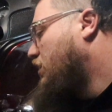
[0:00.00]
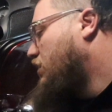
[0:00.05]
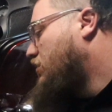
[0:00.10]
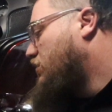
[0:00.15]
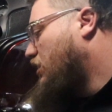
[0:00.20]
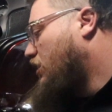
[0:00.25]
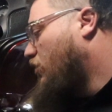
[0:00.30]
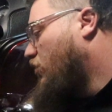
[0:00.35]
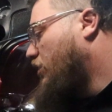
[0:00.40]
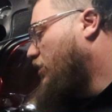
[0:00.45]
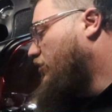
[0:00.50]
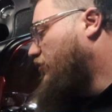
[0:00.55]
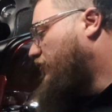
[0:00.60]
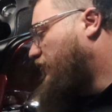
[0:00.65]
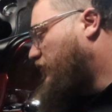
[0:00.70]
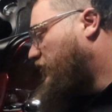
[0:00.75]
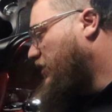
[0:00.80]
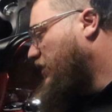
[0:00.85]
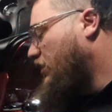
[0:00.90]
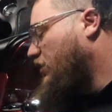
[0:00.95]
They will
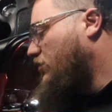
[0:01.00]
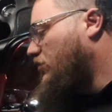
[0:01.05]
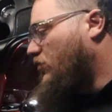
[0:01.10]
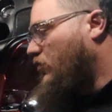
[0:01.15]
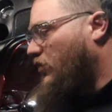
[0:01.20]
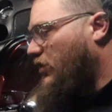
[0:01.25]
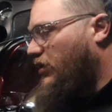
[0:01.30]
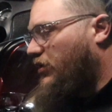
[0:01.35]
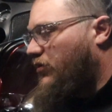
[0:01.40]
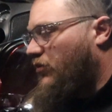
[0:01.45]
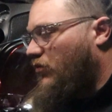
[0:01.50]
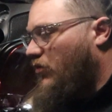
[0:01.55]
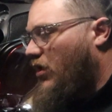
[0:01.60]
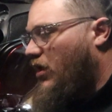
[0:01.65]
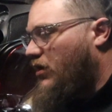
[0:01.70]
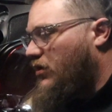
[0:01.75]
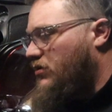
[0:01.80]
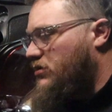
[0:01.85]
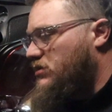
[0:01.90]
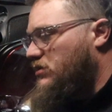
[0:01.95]
fit with the
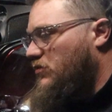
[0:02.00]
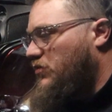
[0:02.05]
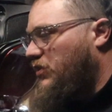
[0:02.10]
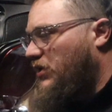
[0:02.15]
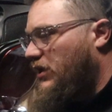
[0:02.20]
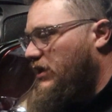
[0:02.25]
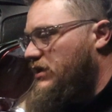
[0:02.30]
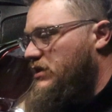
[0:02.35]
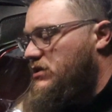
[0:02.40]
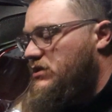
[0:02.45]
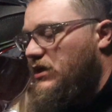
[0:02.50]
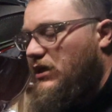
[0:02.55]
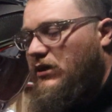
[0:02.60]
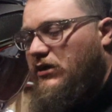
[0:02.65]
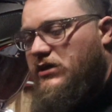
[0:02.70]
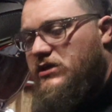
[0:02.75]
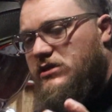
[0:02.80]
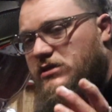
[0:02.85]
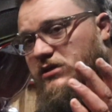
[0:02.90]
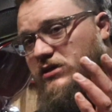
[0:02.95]
rockers in place, at
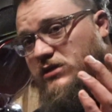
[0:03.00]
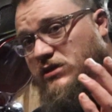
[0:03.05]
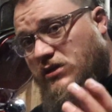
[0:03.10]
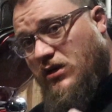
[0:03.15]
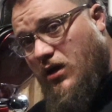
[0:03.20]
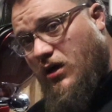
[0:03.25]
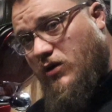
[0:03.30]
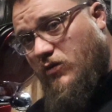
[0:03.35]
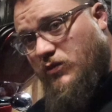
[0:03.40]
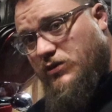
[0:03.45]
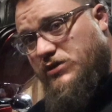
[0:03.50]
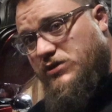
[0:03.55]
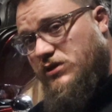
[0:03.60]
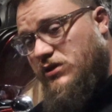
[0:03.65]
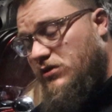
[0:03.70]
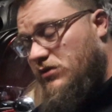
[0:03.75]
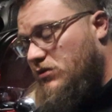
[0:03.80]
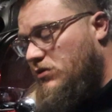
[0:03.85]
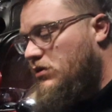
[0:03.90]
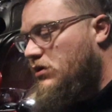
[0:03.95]
least the stock ones
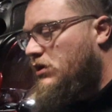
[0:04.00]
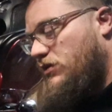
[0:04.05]
do.